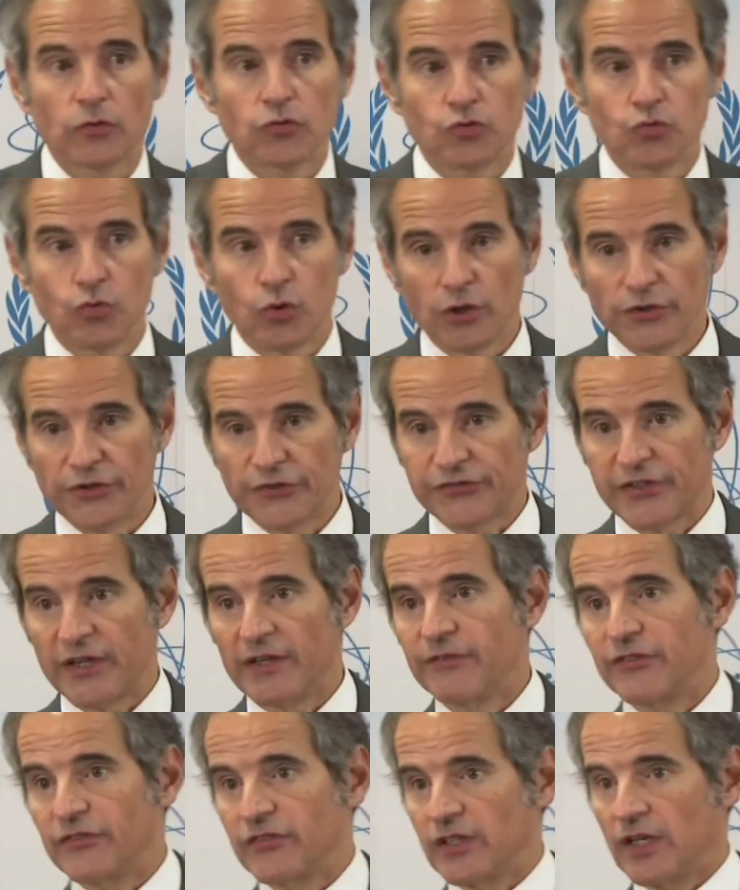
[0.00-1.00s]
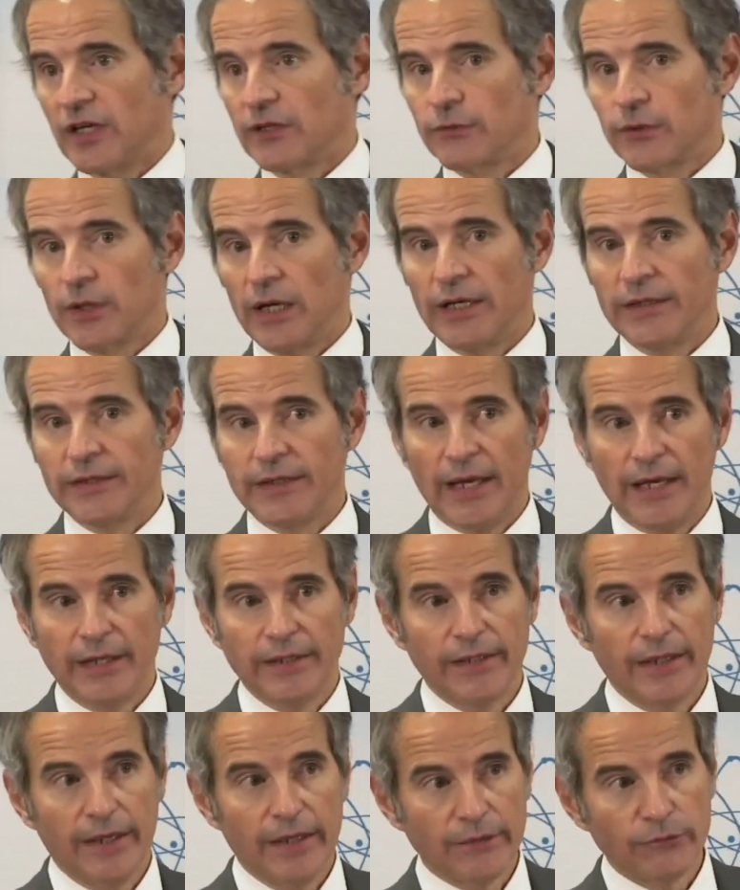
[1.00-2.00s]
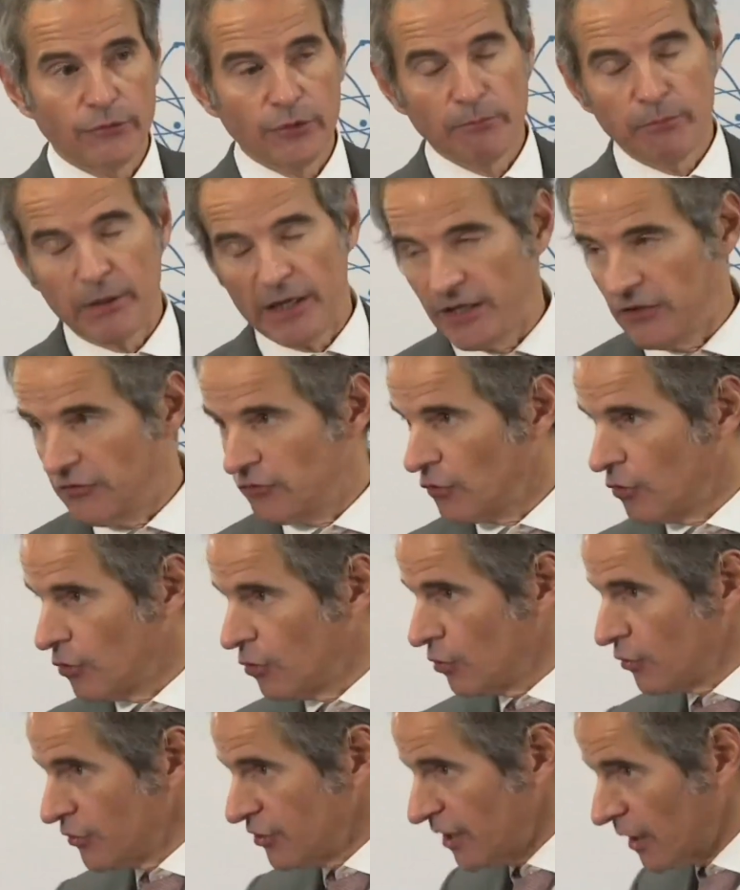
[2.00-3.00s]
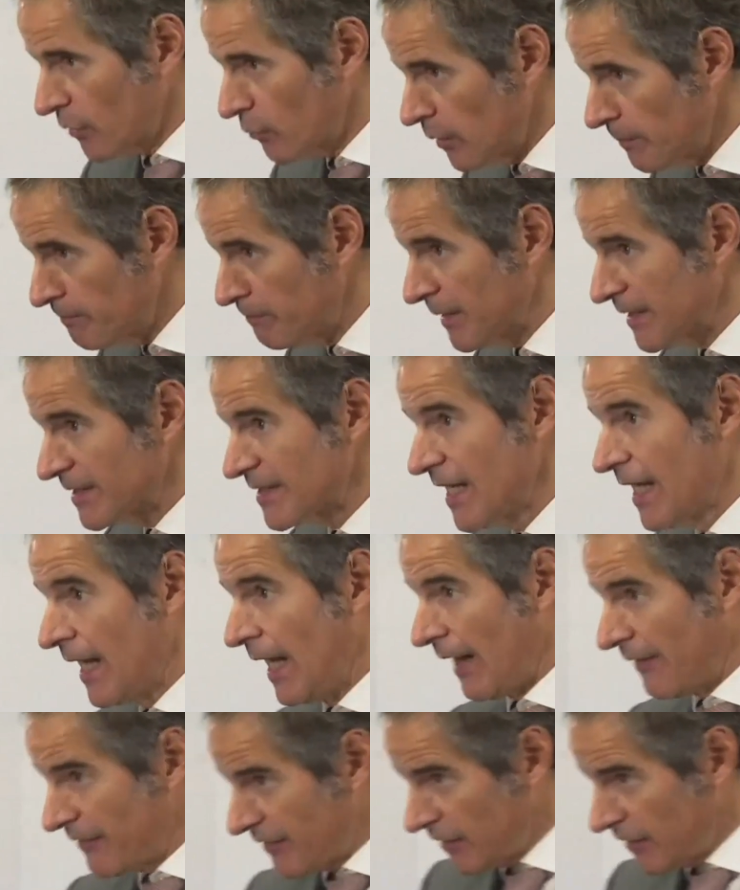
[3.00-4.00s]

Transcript: do all the servicing and replace all the equipment, and